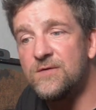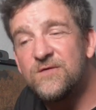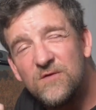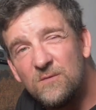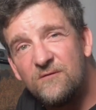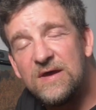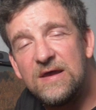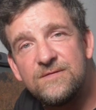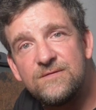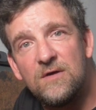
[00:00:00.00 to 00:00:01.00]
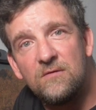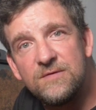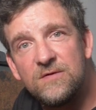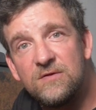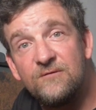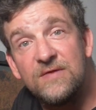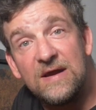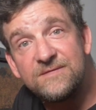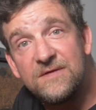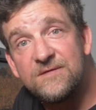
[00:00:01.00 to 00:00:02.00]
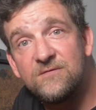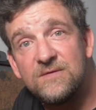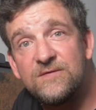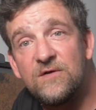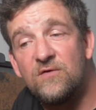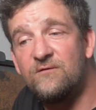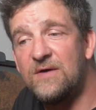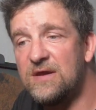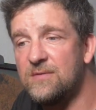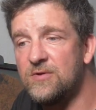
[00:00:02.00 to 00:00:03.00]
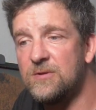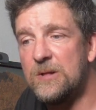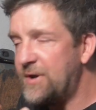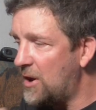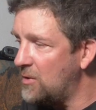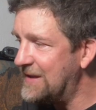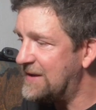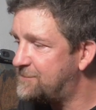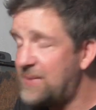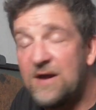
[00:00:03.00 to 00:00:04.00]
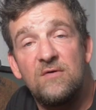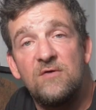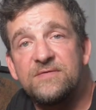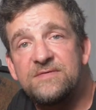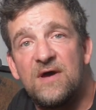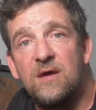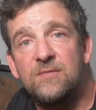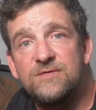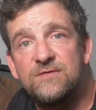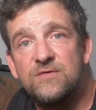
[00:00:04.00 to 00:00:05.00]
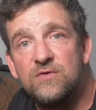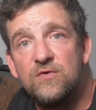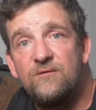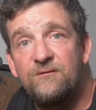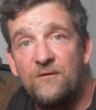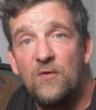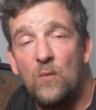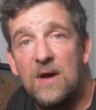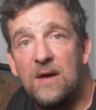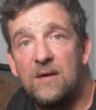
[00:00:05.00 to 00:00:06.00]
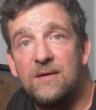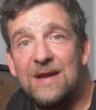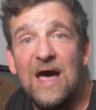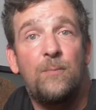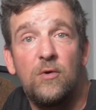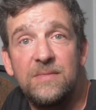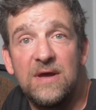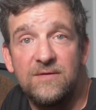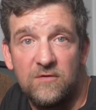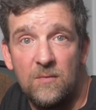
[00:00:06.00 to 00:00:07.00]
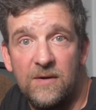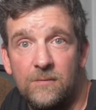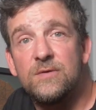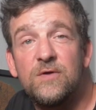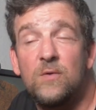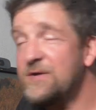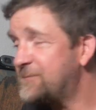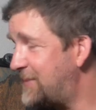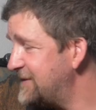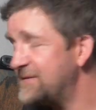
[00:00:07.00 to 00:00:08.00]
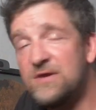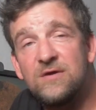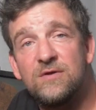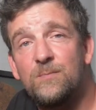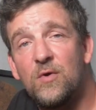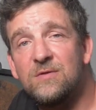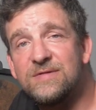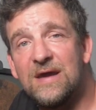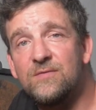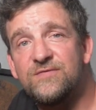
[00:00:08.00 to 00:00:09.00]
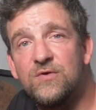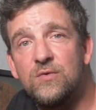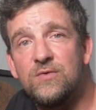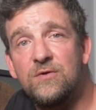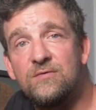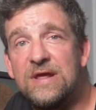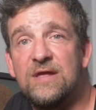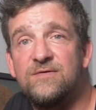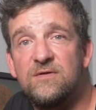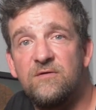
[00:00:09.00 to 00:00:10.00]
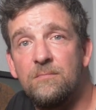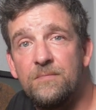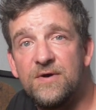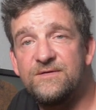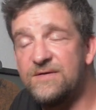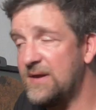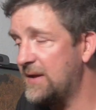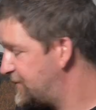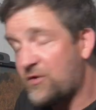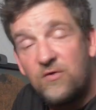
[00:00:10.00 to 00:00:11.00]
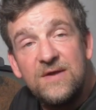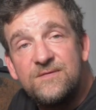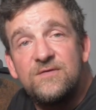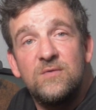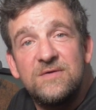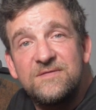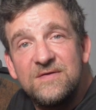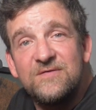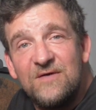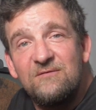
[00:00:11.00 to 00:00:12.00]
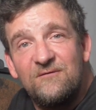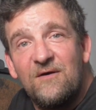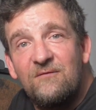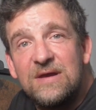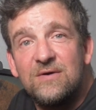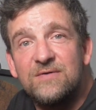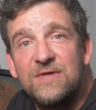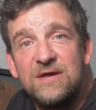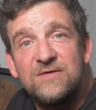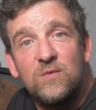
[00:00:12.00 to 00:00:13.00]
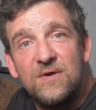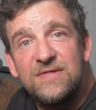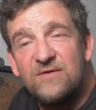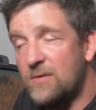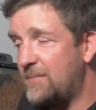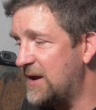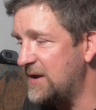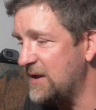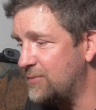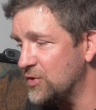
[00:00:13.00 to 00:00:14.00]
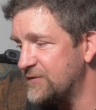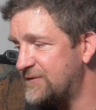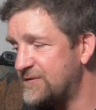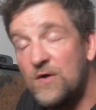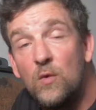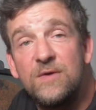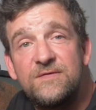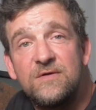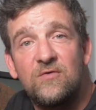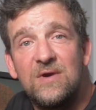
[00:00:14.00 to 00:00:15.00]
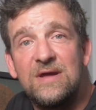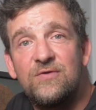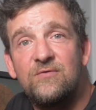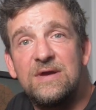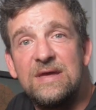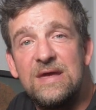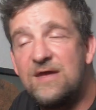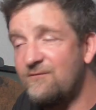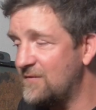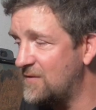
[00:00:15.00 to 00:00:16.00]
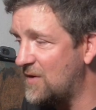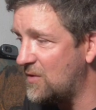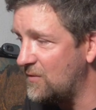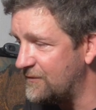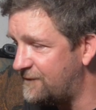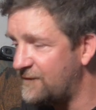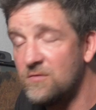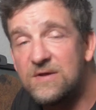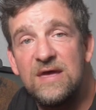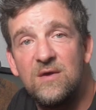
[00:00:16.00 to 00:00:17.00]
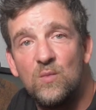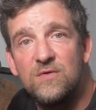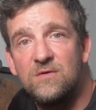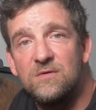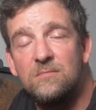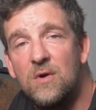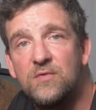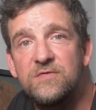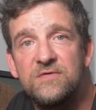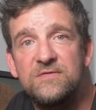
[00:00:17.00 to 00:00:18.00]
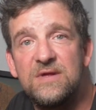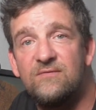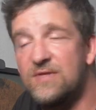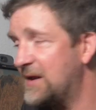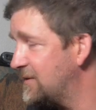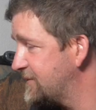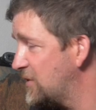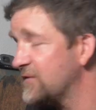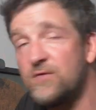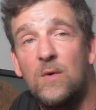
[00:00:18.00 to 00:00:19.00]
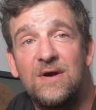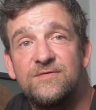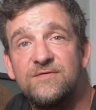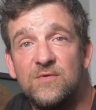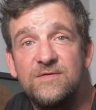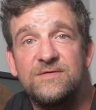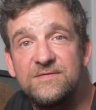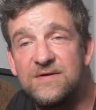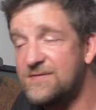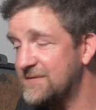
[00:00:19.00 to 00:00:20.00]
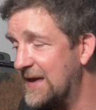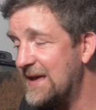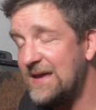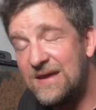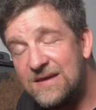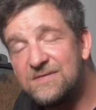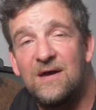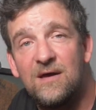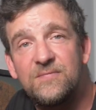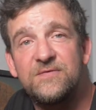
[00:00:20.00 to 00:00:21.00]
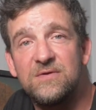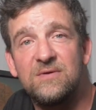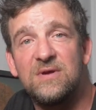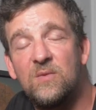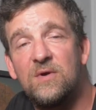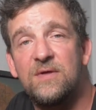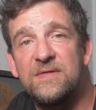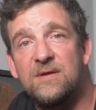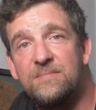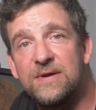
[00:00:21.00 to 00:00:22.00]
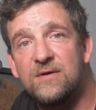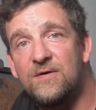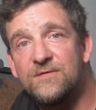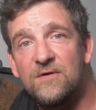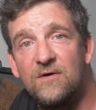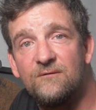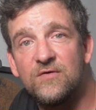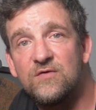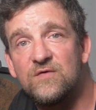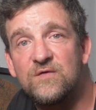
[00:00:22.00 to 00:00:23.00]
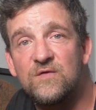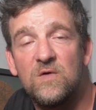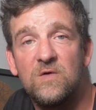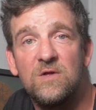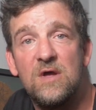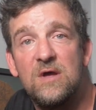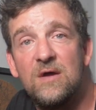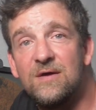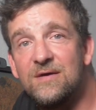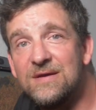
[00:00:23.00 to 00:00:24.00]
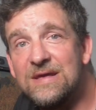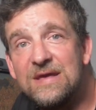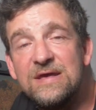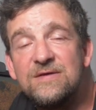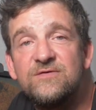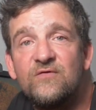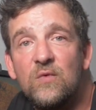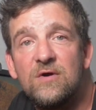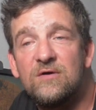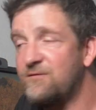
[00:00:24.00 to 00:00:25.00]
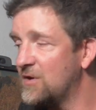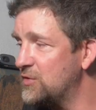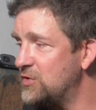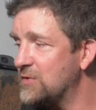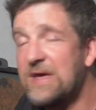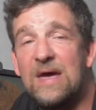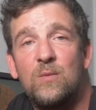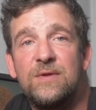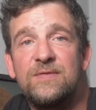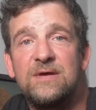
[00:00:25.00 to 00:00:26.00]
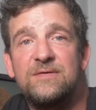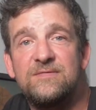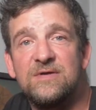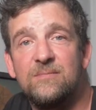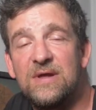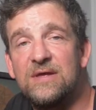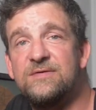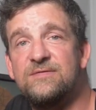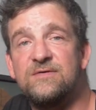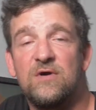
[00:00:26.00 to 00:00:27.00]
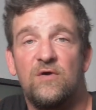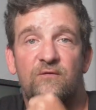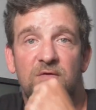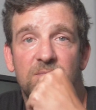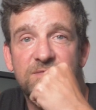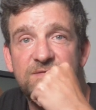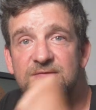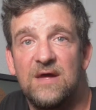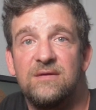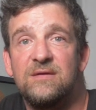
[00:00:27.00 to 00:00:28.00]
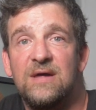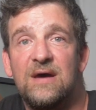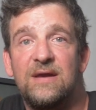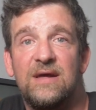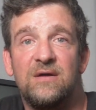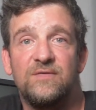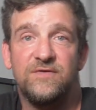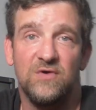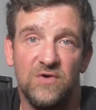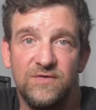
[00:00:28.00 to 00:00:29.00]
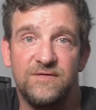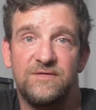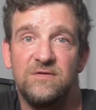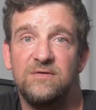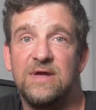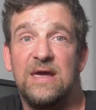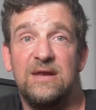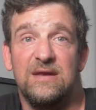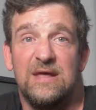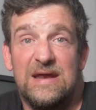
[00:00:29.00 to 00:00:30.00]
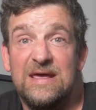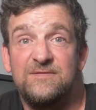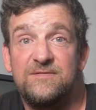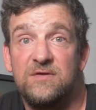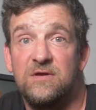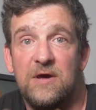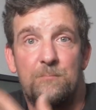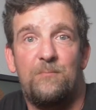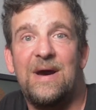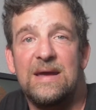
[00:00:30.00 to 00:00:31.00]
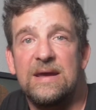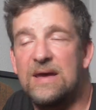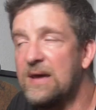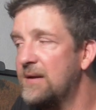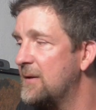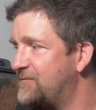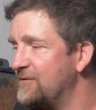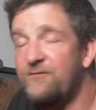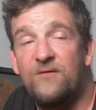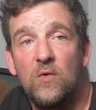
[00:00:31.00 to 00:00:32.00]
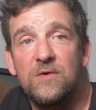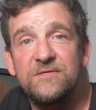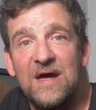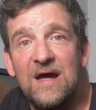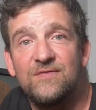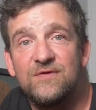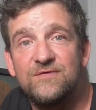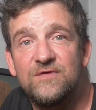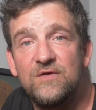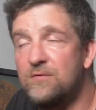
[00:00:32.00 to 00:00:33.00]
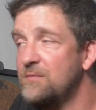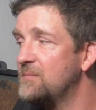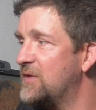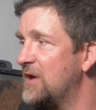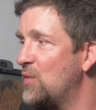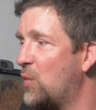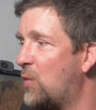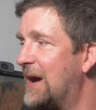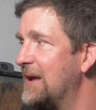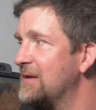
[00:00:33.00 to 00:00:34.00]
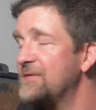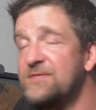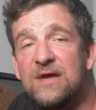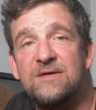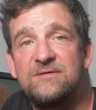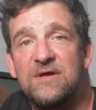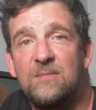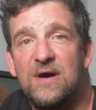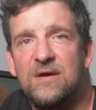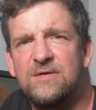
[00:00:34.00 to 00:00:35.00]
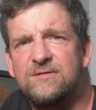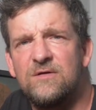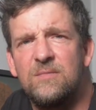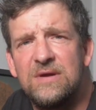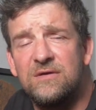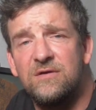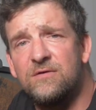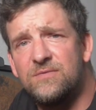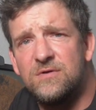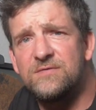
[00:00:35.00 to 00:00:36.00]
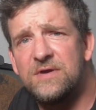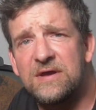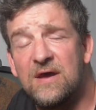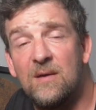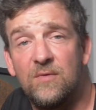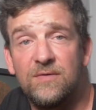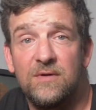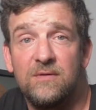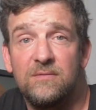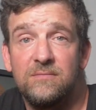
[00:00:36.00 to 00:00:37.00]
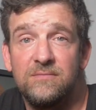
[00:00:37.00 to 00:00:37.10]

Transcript: Some of it is a result of the accessories that are available, but it only gets better over time as new firmware and app updates come out. So it's basically going to boil down to your needs and your budget. The Crane 2 is still very, very good and it's worth every penny, but so is the Crane 3. Even though the full kit with all the motors and everything else costs twice as much as this, it is absolutely worth it because of the control and ease of workflow you get with this, the ability to go from standard handheld to underslung in an instant and back again, the focus and the zoom, the wireless HDMI, assuming you're using a camera that